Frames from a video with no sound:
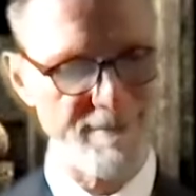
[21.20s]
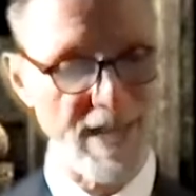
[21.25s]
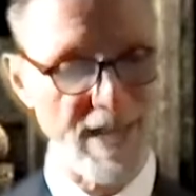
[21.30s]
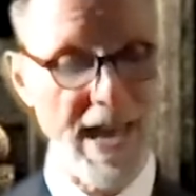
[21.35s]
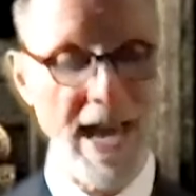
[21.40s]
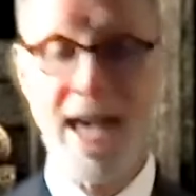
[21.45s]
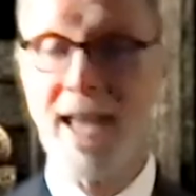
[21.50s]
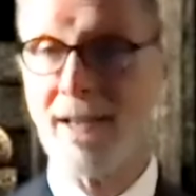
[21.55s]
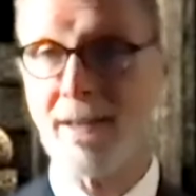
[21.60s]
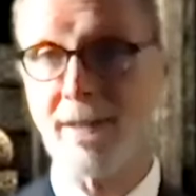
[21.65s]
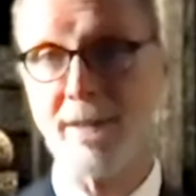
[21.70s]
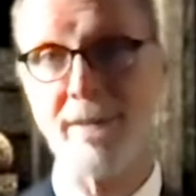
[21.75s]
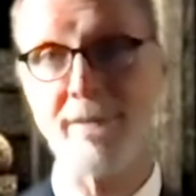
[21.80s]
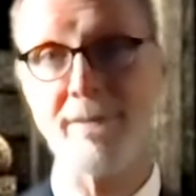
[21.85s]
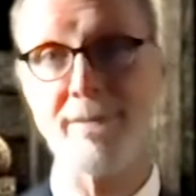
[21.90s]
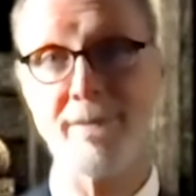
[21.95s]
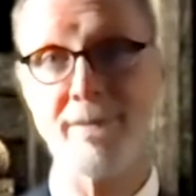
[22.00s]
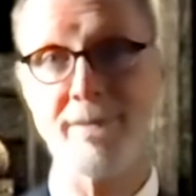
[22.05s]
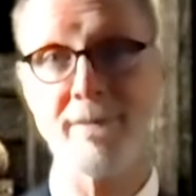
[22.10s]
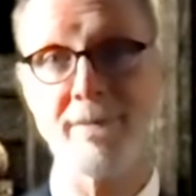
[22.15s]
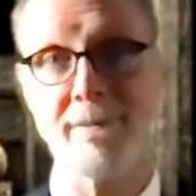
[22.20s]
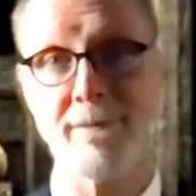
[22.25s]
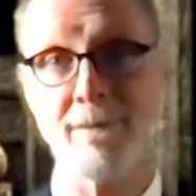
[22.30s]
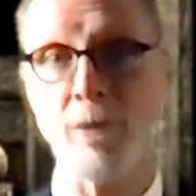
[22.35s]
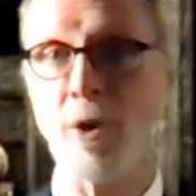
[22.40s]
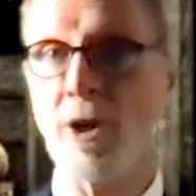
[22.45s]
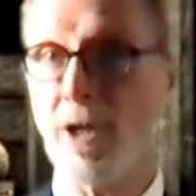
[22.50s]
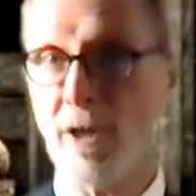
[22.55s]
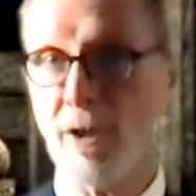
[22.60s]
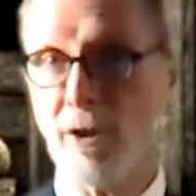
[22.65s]
And
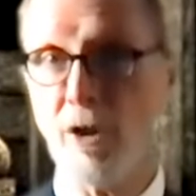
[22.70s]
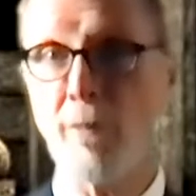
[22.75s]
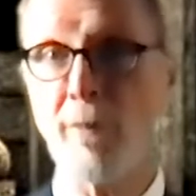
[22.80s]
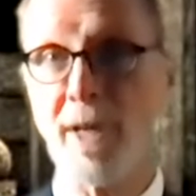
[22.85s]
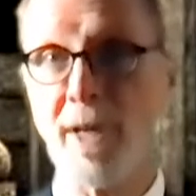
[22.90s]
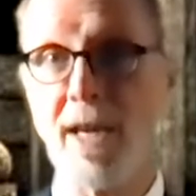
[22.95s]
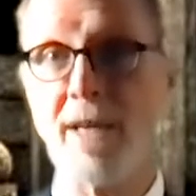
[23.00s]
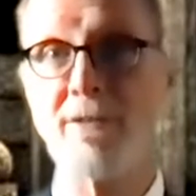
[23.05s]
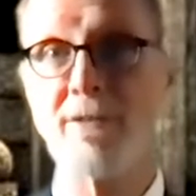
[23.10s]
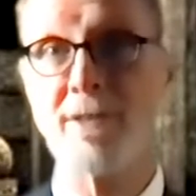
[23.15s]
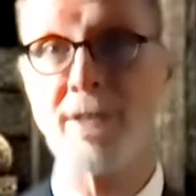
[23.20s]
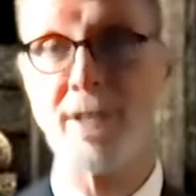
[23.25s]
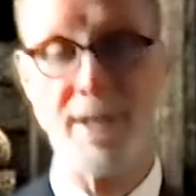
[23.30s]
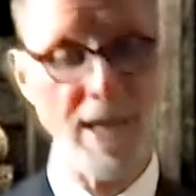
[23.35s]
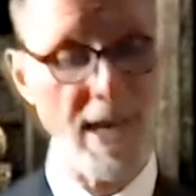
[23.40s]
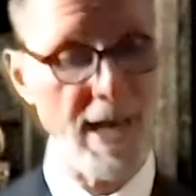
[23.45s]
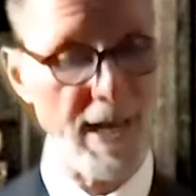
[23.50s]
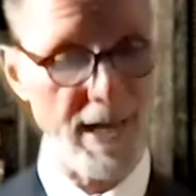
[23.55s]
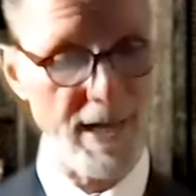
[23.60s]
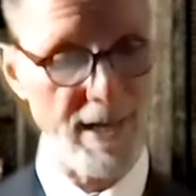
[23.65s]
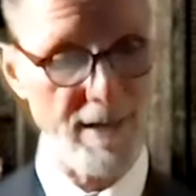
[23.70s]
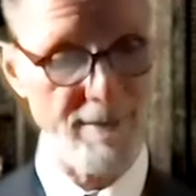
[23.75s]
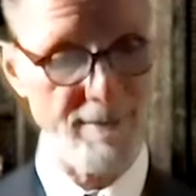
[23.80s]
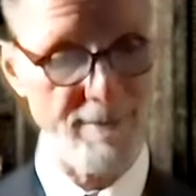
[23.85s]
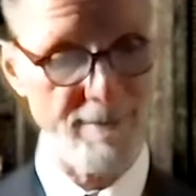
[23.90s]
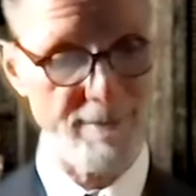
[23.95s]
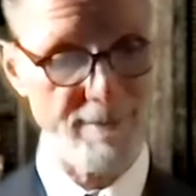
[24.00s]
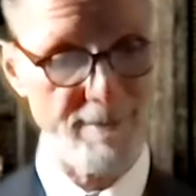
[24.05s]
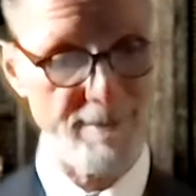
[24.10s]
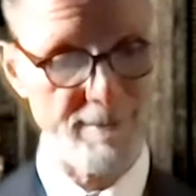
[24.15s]
what illuminates today,
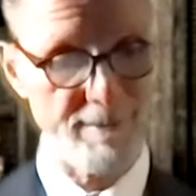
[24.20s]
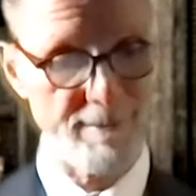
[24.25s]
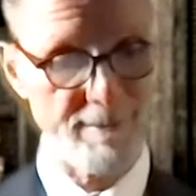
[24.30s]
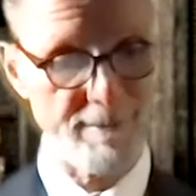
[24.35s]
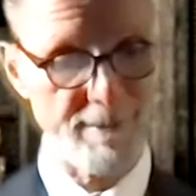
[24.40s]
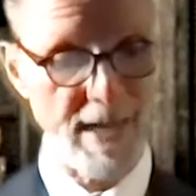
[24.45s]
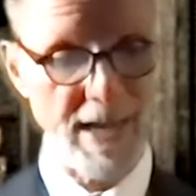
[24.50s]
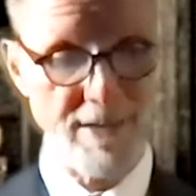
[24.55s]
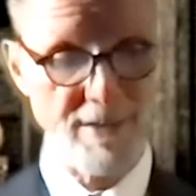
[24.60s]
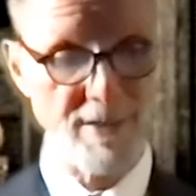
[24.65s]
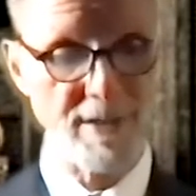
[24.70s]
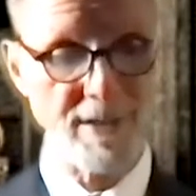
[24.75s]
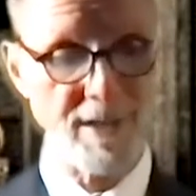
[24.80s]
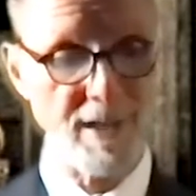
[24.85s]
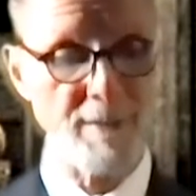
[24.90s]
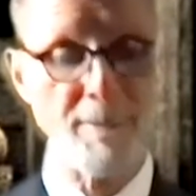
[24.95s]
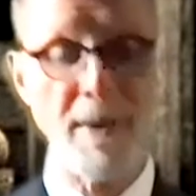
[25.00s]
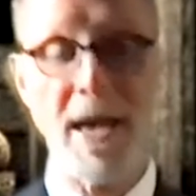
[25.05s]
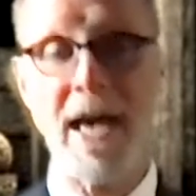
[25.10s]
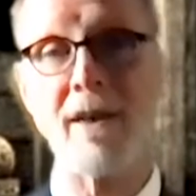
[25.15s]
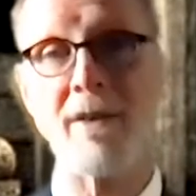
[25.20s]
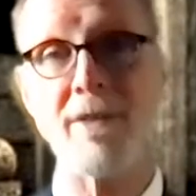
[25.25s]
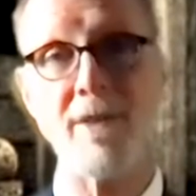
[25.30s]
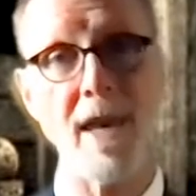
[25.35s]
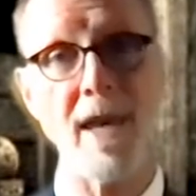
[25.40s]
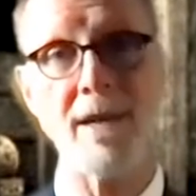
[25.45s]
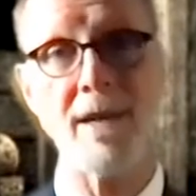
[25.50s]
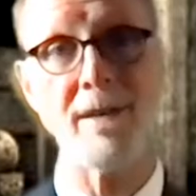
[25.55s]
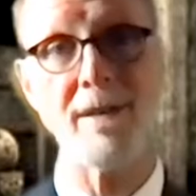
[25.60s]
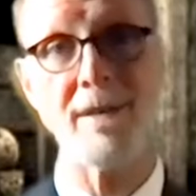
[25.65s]
as it did back
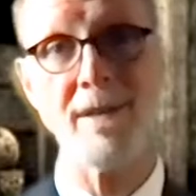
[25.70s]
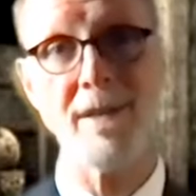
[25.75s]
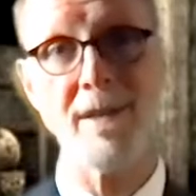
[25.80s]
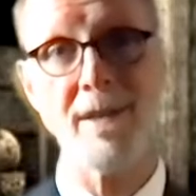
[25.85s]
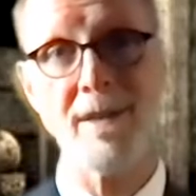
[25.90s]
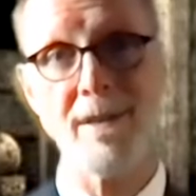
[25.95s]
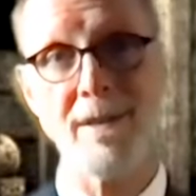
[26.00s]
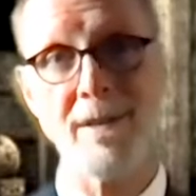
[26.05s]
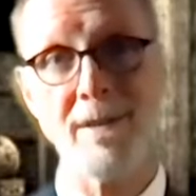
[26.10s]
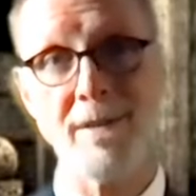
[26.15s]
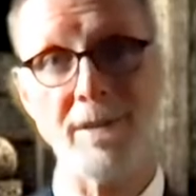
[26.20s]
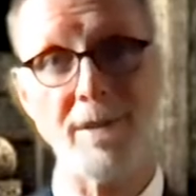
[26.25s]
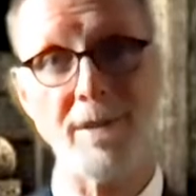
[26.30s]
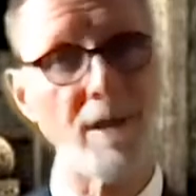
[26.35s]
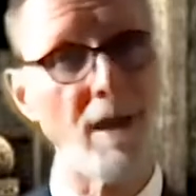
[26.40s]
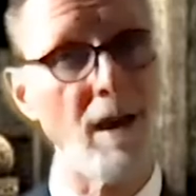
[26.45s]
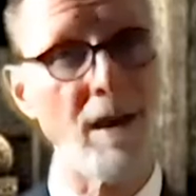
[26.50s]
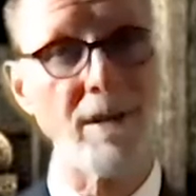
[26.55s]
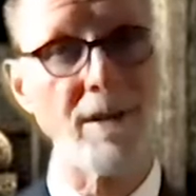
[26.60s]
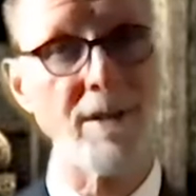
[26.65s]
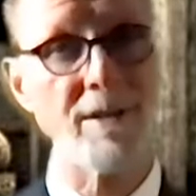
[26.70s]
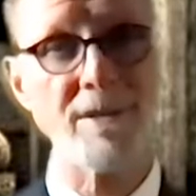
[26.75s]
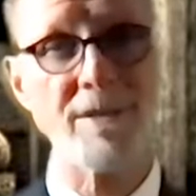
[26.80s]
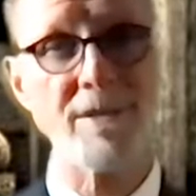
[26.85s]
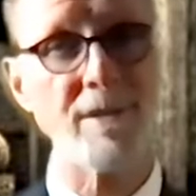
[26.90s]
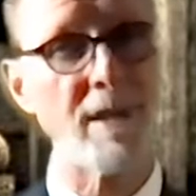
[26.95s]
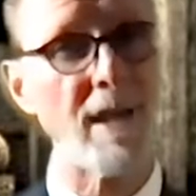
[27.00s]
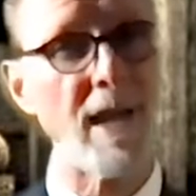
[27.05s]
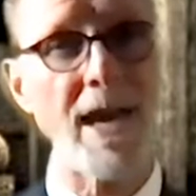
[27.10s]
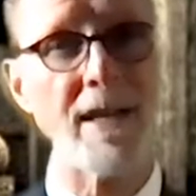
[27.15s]
then, the darkest
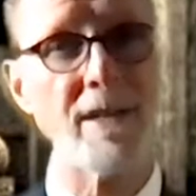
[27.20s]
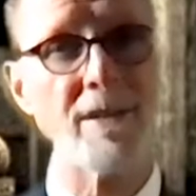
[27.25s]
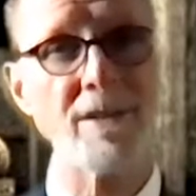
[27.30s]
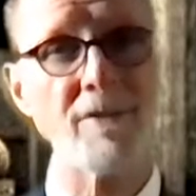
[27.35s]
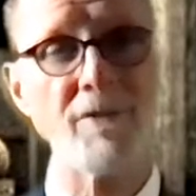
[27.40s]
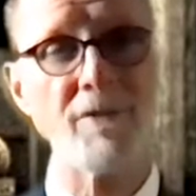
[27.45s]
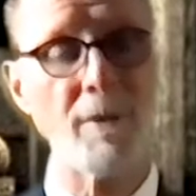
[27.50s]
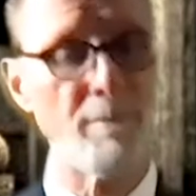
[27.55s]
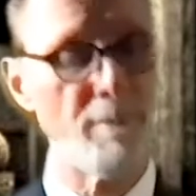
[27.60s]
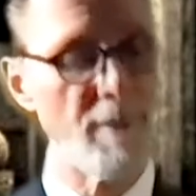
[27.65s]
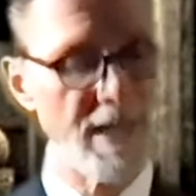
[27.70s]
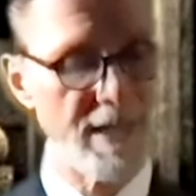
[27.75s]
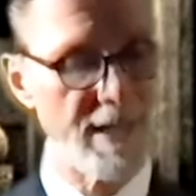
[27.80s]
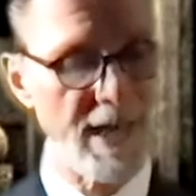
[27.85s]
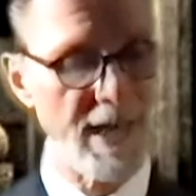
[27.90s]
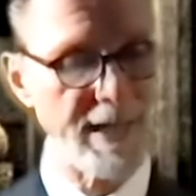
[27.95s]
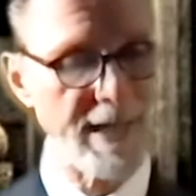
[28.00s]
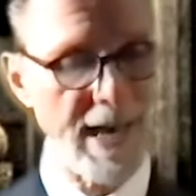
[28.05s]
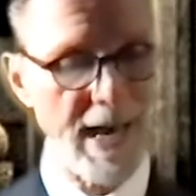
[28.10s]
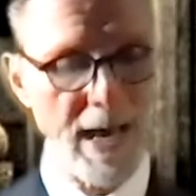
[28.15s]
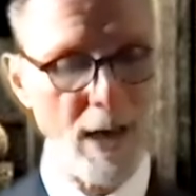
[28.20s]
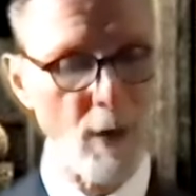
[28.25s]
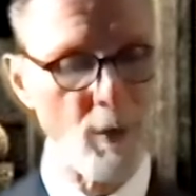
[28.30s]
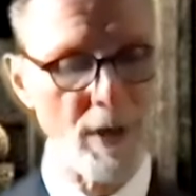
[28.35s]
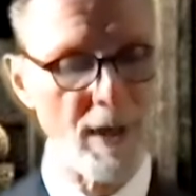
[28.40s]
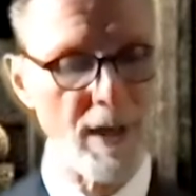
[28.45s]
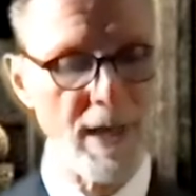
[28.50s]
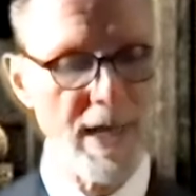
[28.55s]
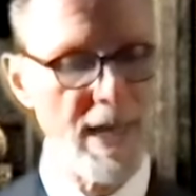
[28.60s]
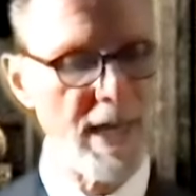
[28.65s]
slice of a midnight
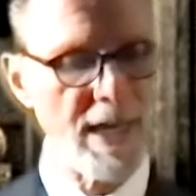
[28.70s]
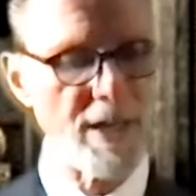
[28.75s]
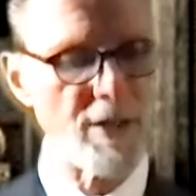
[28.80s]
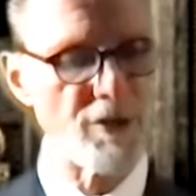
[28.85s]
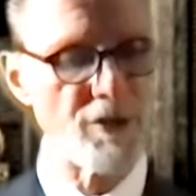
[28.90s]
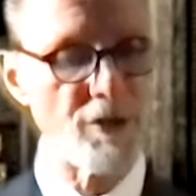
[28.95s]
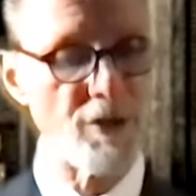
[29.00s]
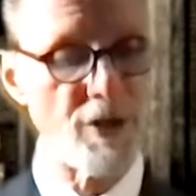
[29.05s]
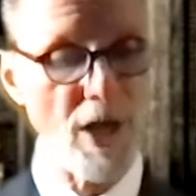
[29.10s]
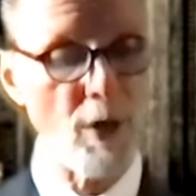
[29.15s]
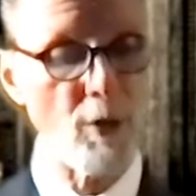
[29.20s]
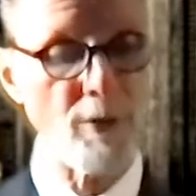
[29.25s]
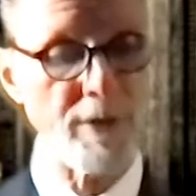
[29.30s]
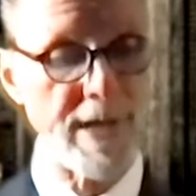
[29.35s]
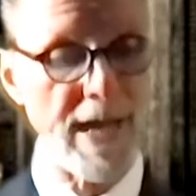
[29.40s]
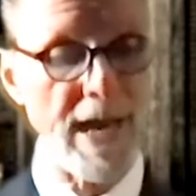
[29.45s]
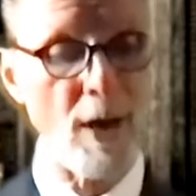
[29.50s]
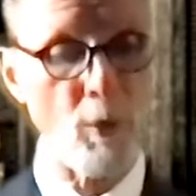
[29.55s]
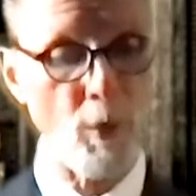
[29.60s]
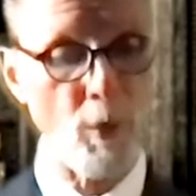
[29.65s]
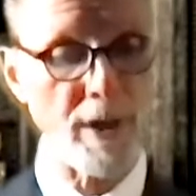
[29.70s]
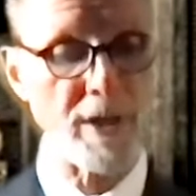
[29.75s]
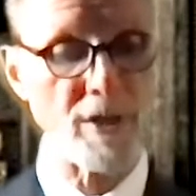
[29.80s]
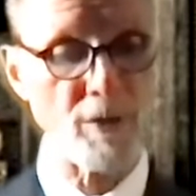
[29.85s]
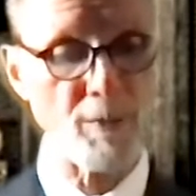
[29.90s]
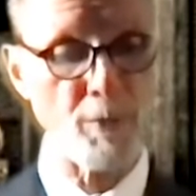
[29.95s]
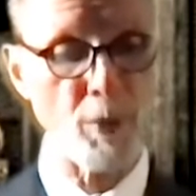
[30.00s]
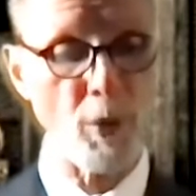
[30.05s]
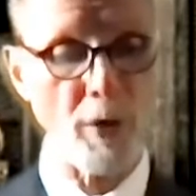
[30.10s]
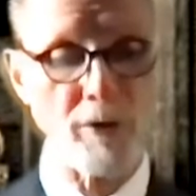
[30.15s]
hour, is no doubt what
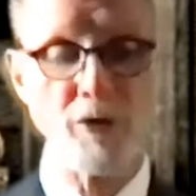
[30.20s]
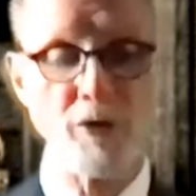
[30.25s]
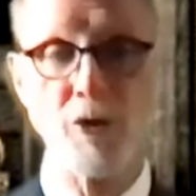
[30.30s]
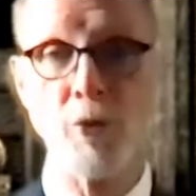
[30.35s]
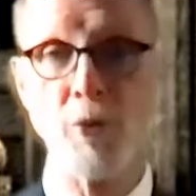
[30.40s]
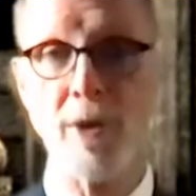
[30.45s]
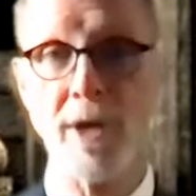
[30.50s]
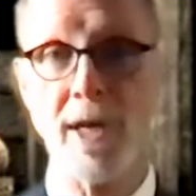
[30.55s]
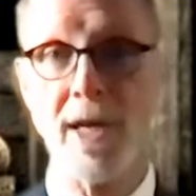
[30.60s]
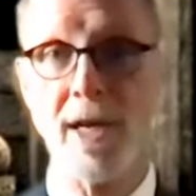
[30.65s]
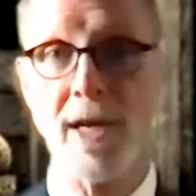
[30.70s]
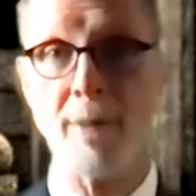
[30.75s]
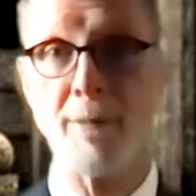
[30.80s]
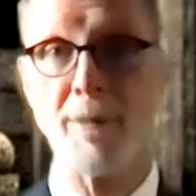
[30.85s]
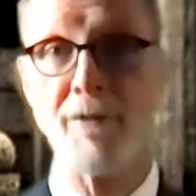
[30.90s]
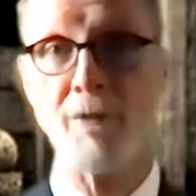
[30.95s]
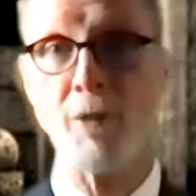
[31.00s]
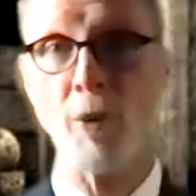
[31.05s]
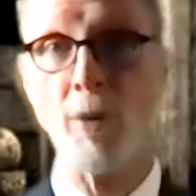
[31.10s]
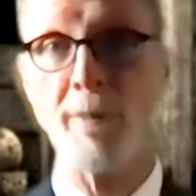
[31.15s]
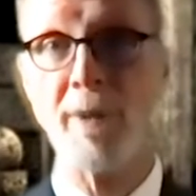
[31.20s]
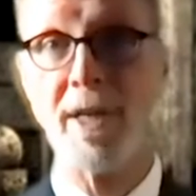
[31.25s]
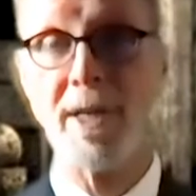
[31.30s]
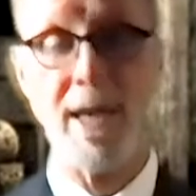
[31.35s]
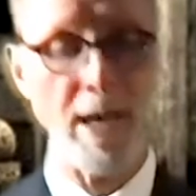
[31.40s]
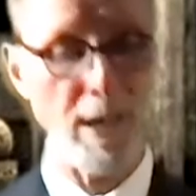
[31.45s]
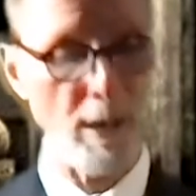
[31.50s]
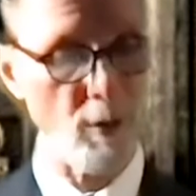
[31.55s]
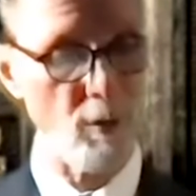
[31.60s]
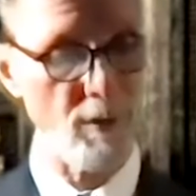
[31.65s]
has brought you here before me
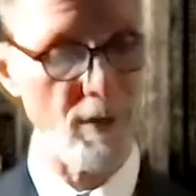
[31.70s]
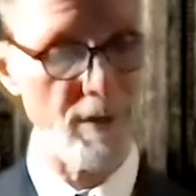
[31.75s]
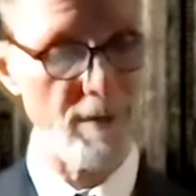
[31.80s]
now.